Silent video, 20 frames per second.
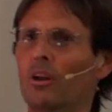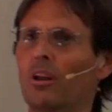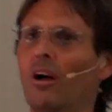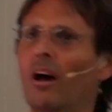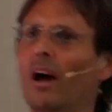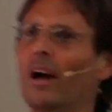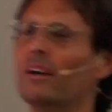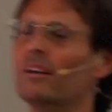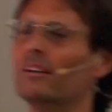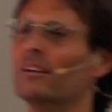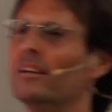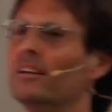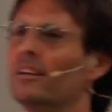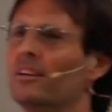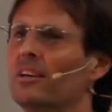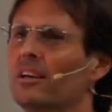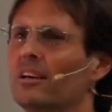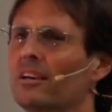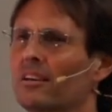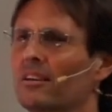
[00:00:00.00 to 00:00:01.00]

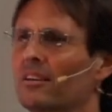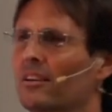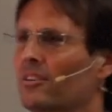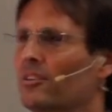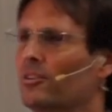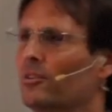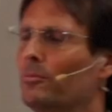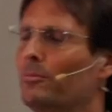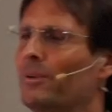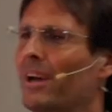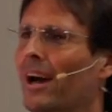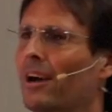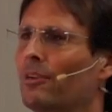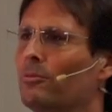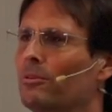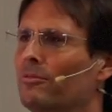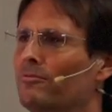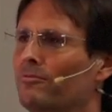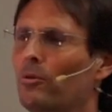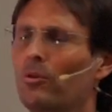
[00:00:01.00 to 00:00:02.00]
likely you'll be able
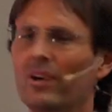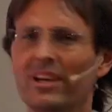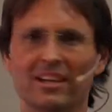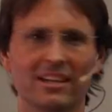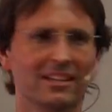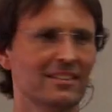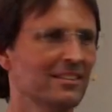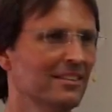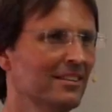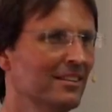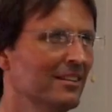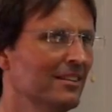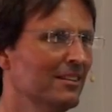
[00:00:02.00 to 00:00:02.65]
to avoid it,